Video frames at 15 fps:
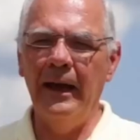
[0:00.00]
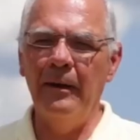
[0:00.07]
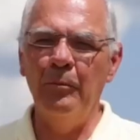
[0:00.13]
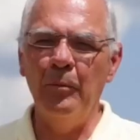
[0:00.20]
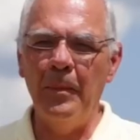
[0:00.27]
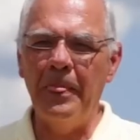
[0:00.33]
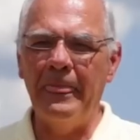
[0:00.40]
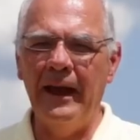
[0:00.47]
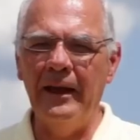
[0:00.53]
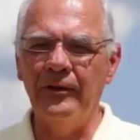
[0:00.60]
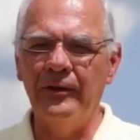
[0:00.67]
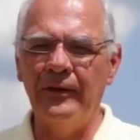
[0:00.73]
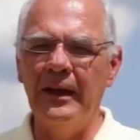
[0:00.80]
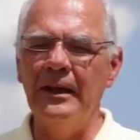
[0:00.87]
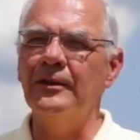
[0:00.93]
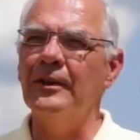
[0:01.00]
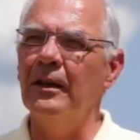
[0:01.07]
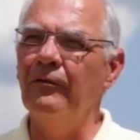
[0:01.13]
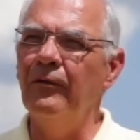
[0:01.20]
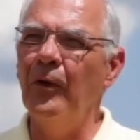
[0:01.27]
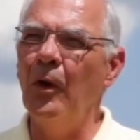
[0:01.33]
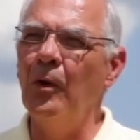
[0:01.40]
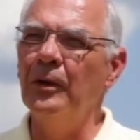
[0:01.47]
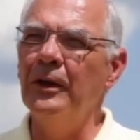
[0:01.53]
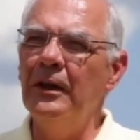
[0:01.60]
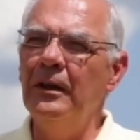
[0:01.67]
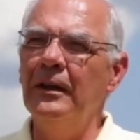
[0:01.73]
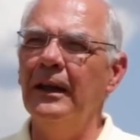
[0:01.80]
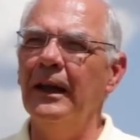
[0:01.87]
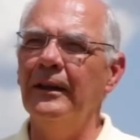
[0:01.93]
Um, as things
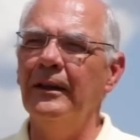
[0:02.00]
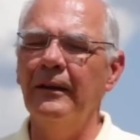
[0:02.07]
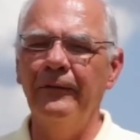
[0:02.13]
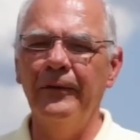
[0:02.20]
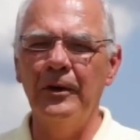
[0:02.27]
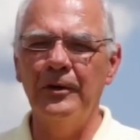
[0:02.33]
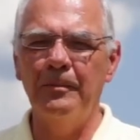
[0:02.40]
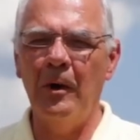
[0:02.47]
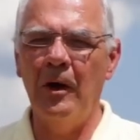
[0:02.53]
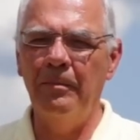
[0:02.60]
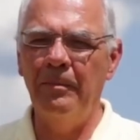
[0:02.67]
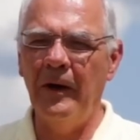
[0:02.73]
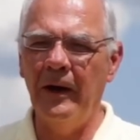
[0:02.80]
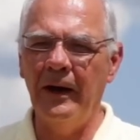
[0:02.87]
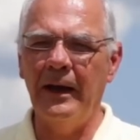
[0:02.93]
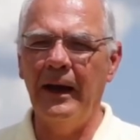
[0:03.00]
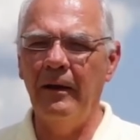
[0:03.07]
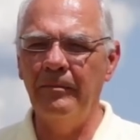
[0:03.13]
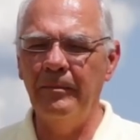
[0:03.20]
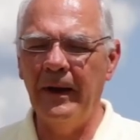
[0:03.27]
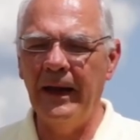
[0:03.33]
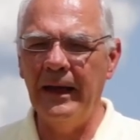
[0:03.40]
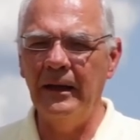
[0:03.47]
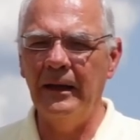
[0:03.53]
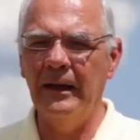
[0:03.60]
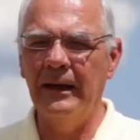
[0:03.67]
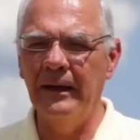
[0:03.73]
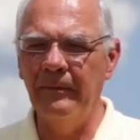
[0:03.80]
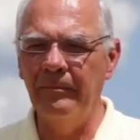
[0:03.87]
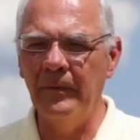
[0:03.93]
unfolded at the first ballpark out by,
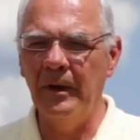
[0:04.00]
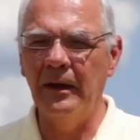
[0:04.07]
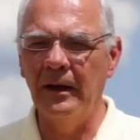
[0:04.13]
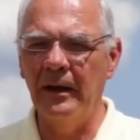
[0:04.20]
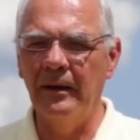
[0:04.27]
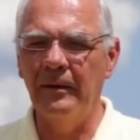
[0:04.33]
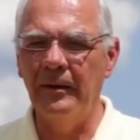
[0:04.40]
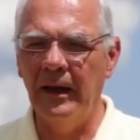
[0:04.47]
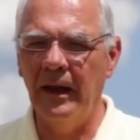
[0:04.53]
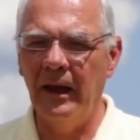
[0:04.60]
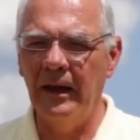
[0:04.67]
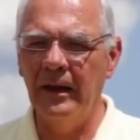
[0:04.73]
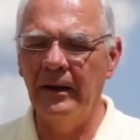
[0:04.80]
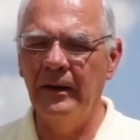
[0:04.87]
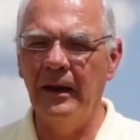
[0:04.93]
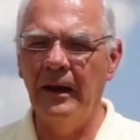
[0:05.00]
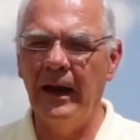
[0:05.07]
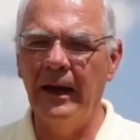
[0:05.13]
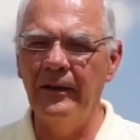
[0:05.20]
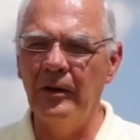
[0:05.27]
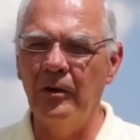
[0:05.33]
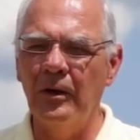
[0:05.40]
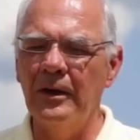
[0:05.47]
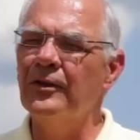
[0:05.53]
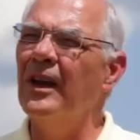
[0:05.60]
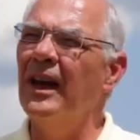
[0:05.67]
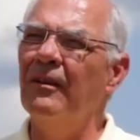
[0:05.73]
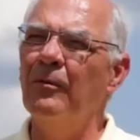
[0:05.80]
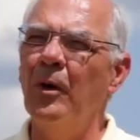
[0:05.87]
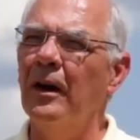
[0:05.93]
um, uh, in the, on the north
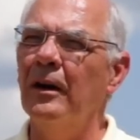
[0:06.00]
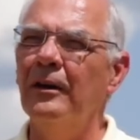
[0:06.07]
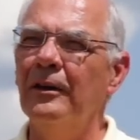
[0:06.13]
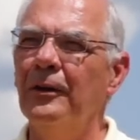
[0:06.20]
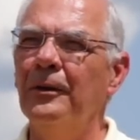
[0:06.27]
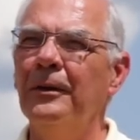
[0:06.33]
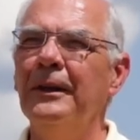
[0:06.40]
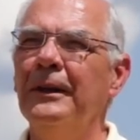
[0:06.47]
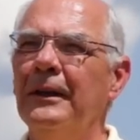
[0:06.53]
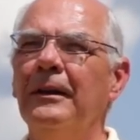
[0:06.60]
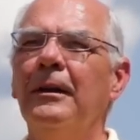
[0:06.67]
side of Waterloo,